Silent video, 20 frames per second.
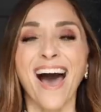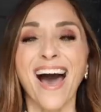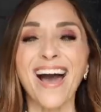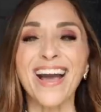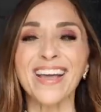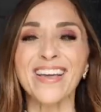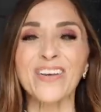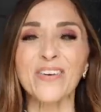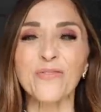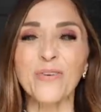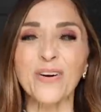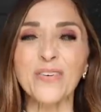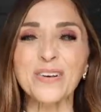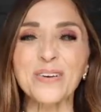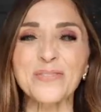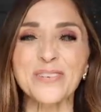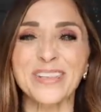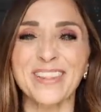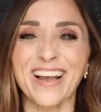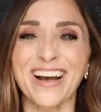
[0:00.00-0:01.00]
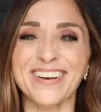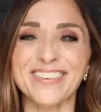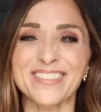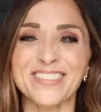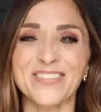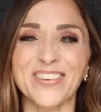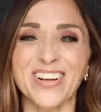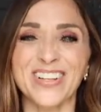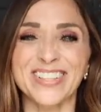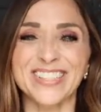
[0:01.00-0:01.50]
Hi, welcome to the House
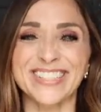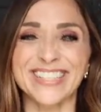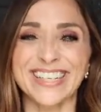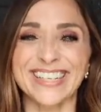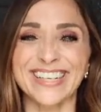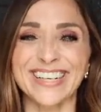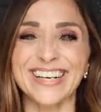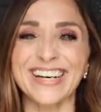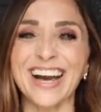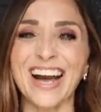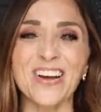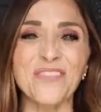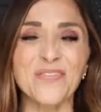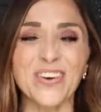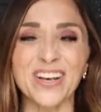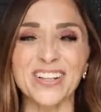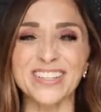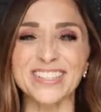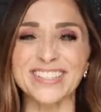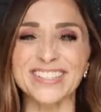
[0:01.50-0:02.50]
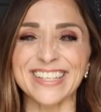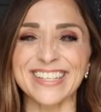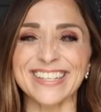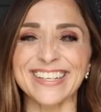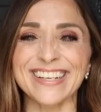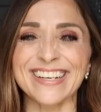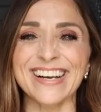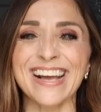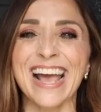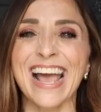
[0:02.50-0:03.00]
of Valentina. I'm
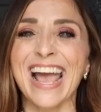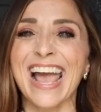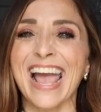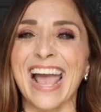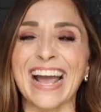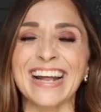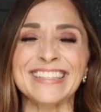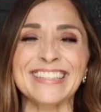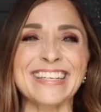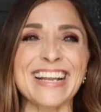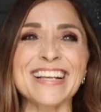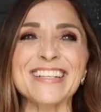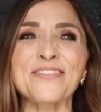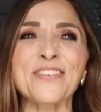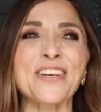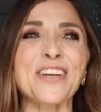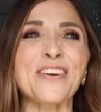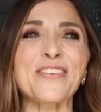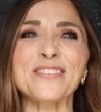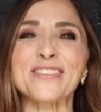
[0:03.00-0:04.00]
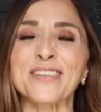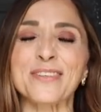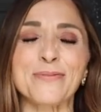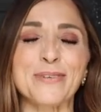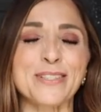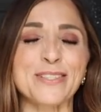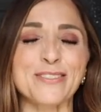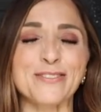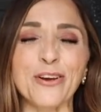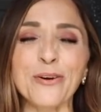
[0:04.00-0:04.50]
Valentina, and today's video is gonna
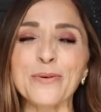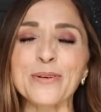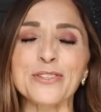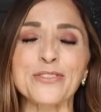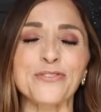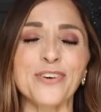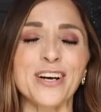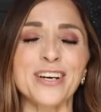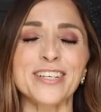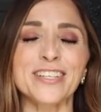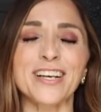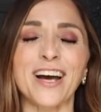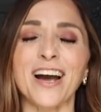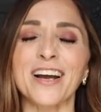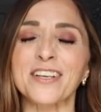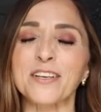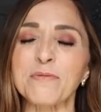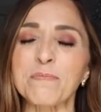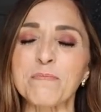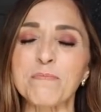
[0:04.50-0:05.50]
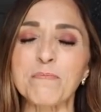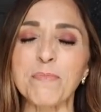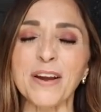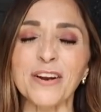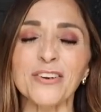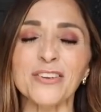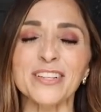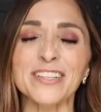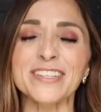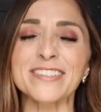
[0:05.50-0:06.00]
be so much fun. I can
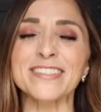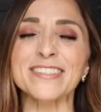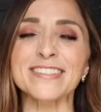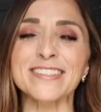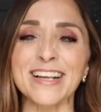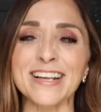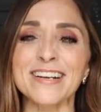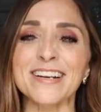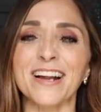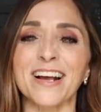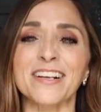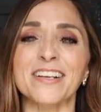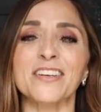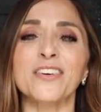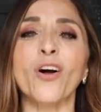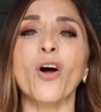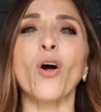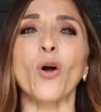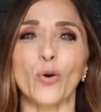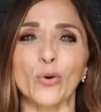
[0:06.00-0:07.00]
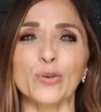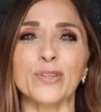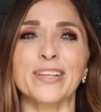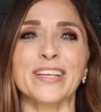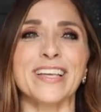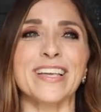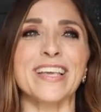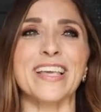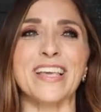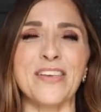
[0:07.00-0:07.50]
barely stand it. I can
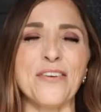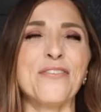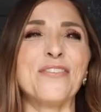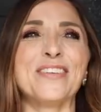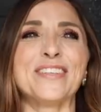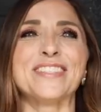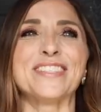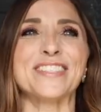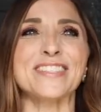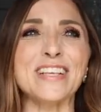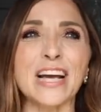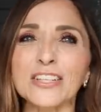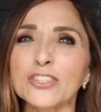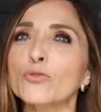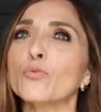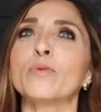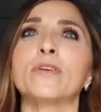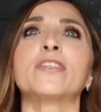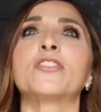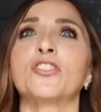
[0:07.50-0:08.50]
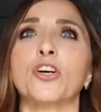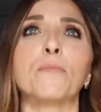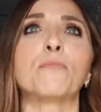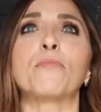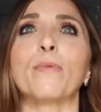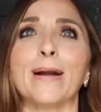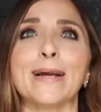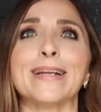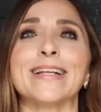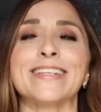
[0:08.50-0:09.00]
hardly even just, I just wanna jump
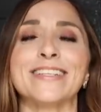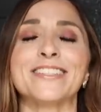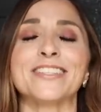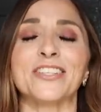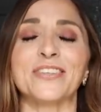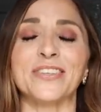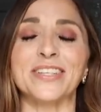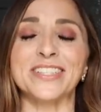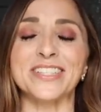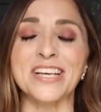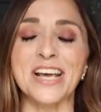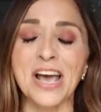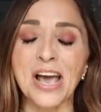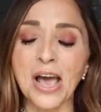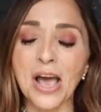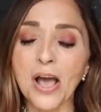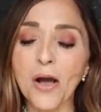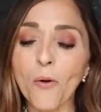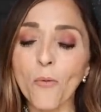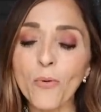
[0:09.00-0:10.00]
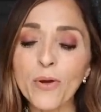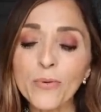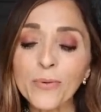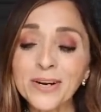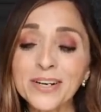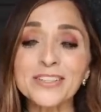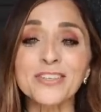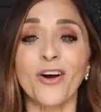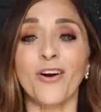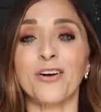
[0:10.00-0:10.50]
right into it. We
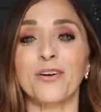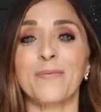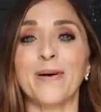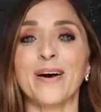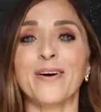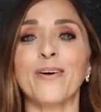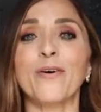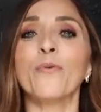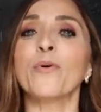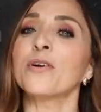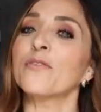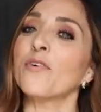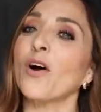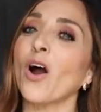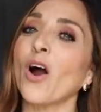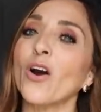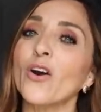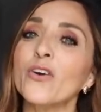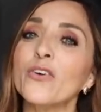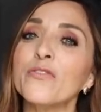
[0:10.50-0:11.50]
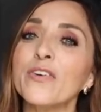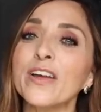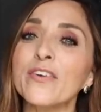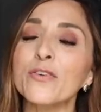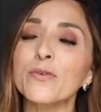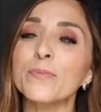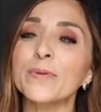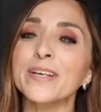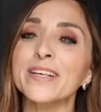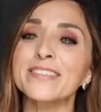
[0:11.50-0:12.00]
wanna talk about one of our
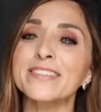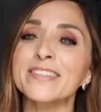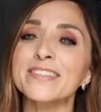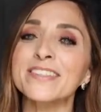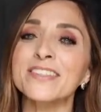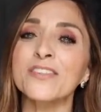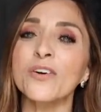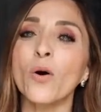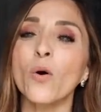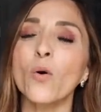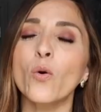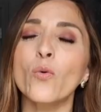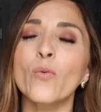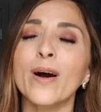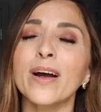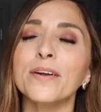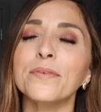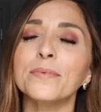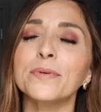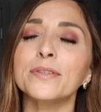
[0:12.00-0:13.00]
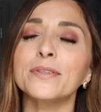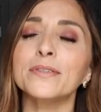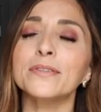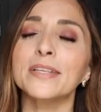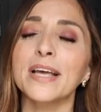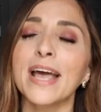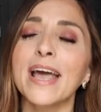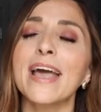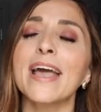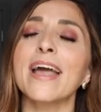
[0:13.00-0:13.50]
favorite places in the whole wide
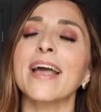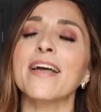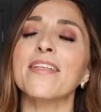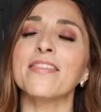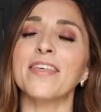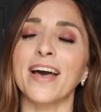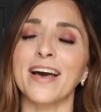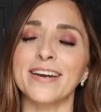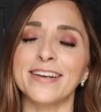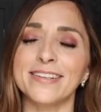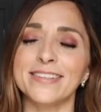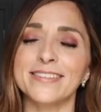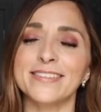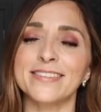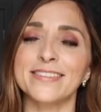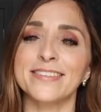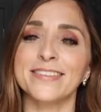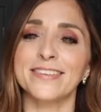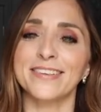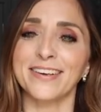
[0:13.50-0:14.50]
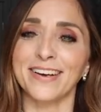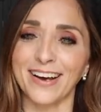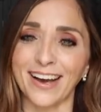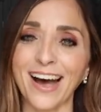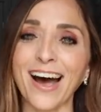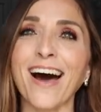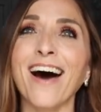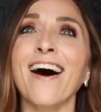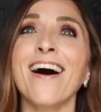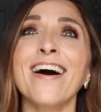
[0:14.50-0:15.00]
world, and that is
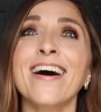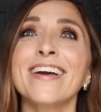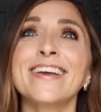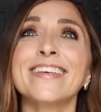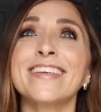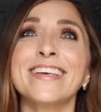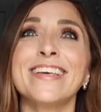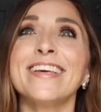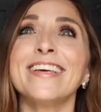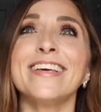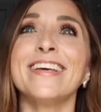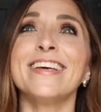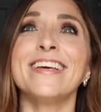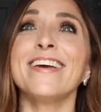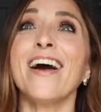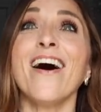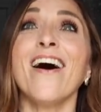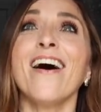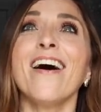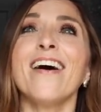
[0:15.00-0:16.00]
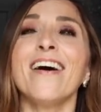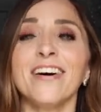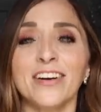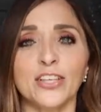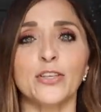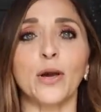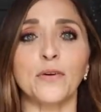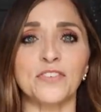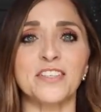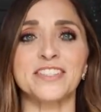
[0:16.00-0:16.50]

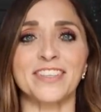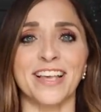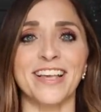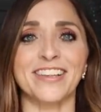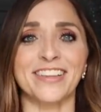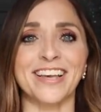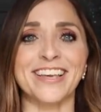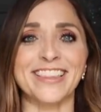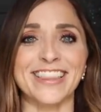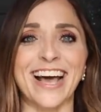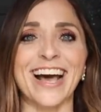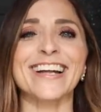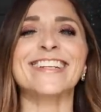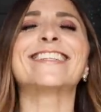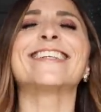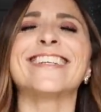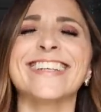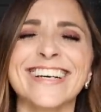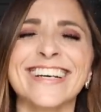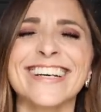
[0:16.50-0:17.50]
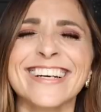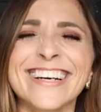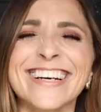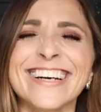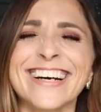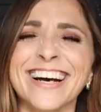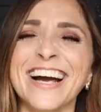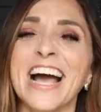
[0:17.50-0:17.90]
IKEA. You have to say it like that.